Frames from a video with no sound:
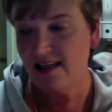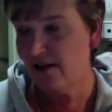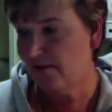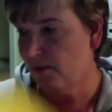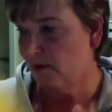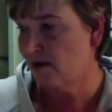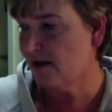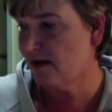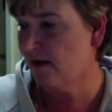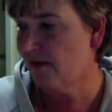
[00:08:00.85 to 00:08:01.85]
gift box,
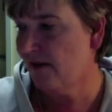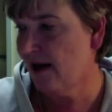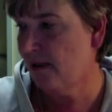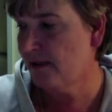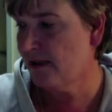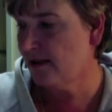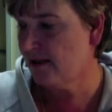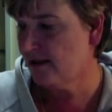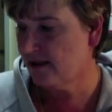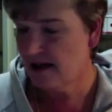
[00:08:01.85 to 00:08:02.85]
so I've kept
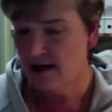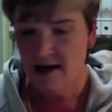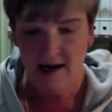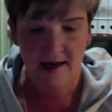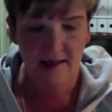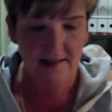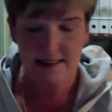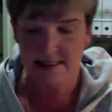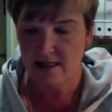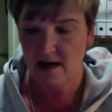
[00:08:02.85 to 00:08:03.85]
it. And
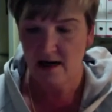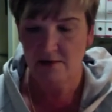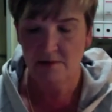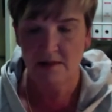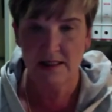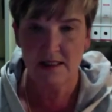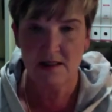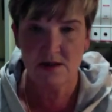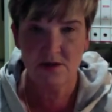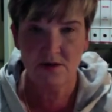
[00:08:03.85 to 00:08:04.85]
inside were these
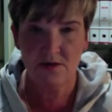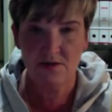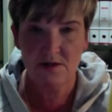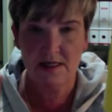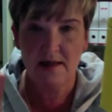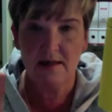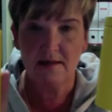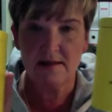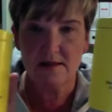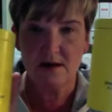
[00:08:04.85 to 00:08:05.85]
two
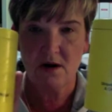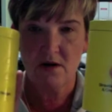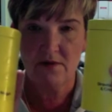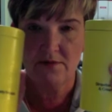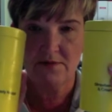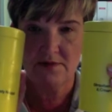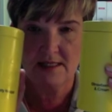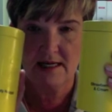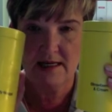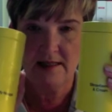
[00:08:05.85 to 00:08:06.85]
tins of
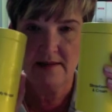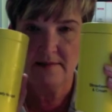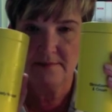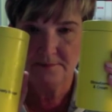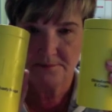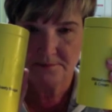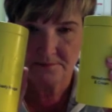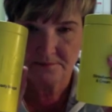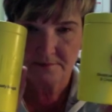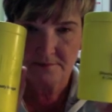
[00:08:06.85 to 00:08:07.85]
tea.
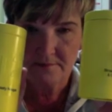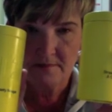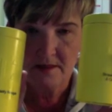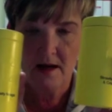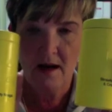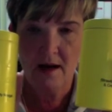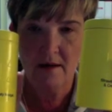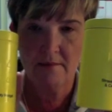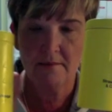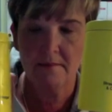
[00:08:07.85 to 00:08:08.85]

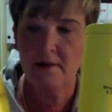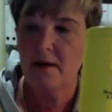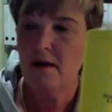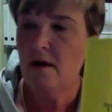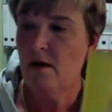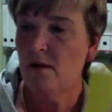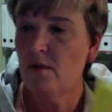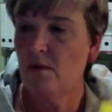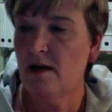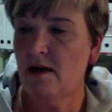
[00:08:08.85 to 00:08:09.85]
One
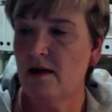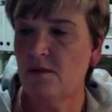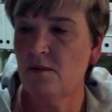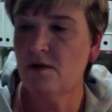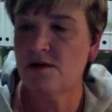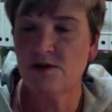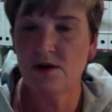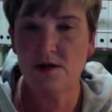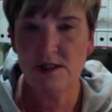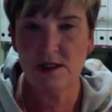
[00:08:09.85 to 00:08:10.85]
was
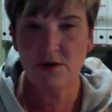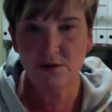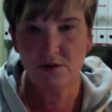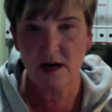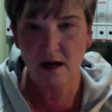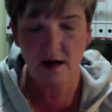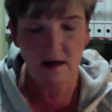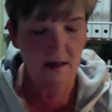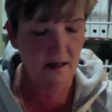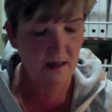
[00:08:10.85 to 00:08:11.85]
toasty nougat,
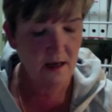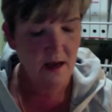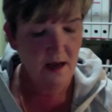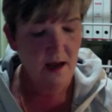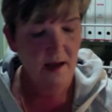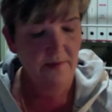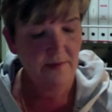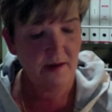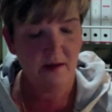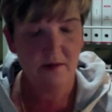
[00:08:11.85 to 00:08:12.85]
and
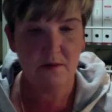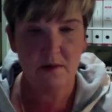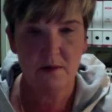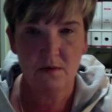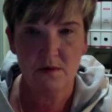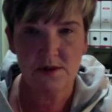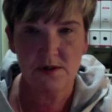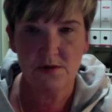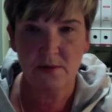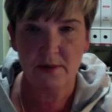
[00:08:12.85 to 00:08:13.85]
the other one was
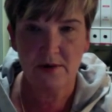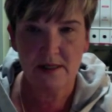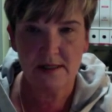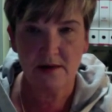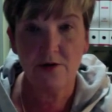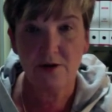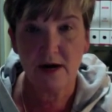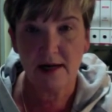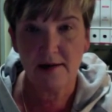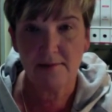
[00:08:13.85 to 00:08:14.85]
strawberries and
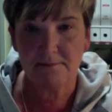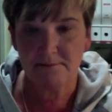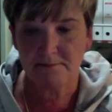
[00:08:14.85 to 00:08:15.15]
cream.